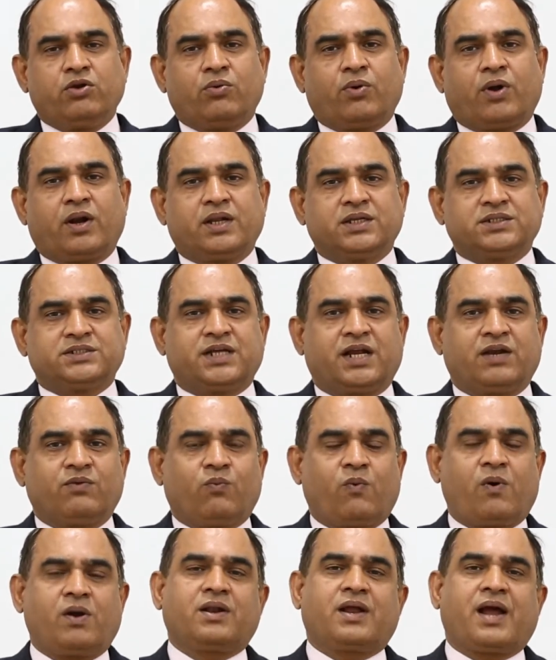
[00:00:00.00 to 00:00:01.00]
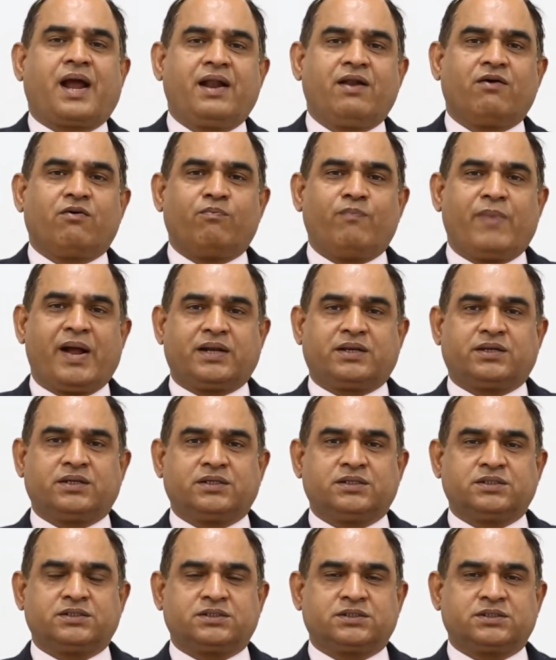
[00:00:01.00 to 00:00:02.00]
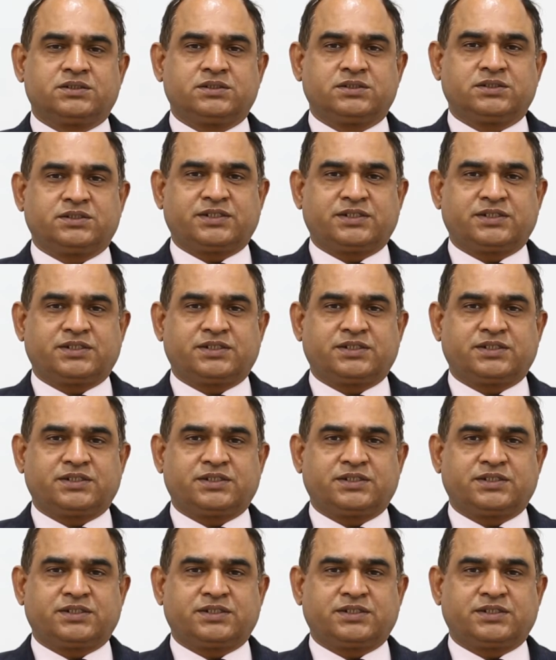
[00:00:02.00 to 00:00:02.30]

to understand what kind of matters